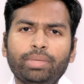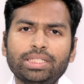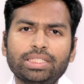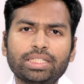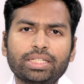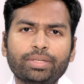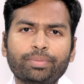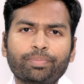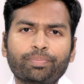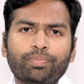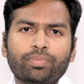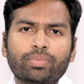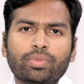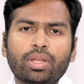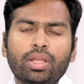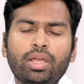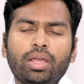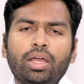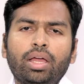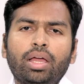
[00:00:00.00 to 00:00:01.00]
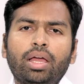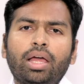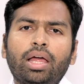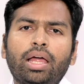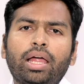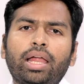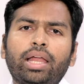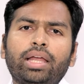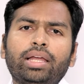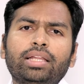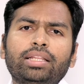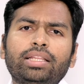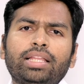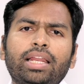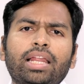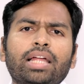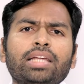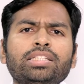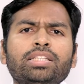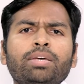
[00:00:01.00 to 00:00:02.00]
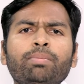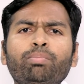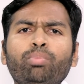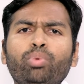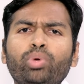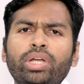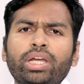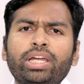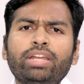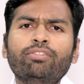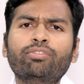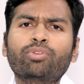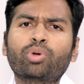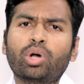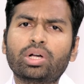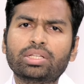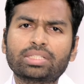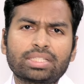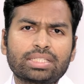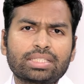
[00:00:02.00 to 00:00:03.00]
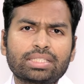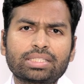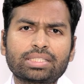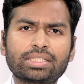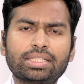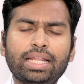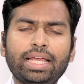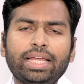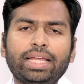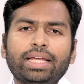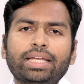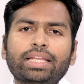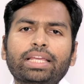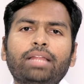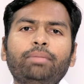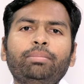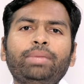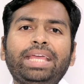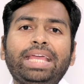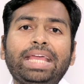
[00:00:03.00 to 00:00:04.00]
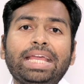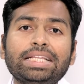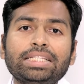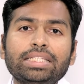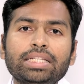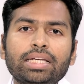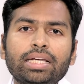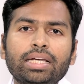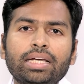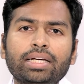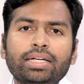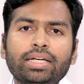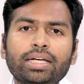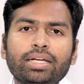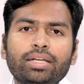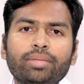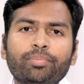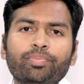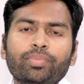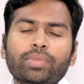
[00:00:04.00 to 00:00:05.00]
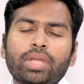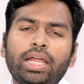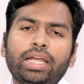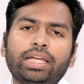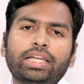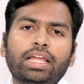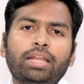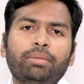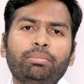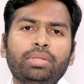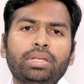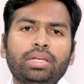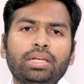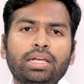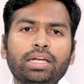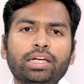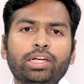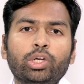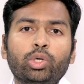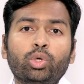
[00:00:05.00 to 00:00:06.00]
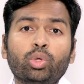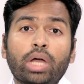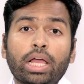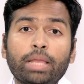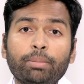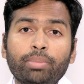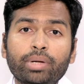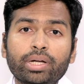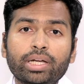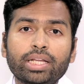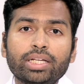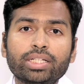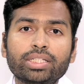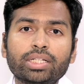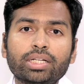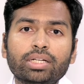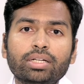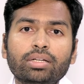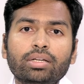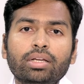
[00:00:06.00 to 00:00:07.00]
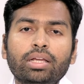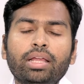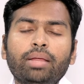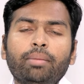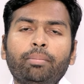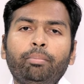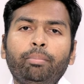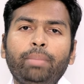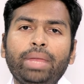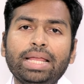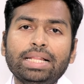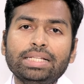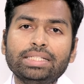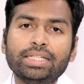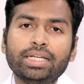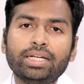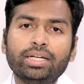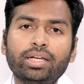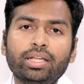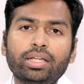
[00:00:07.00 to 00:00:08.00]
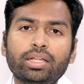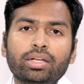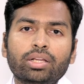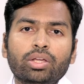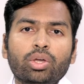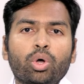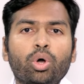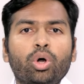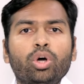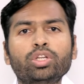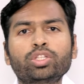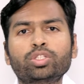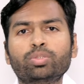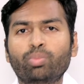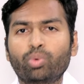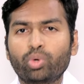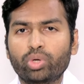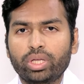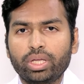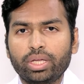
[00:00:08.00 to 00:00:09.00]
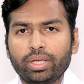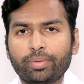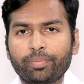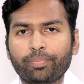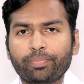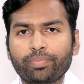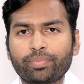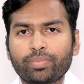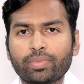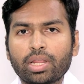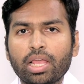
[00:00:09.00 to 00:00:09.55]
on imaging, and there are some putative causes, like it can be age related, it can be related to hypertension, male gender or smoking.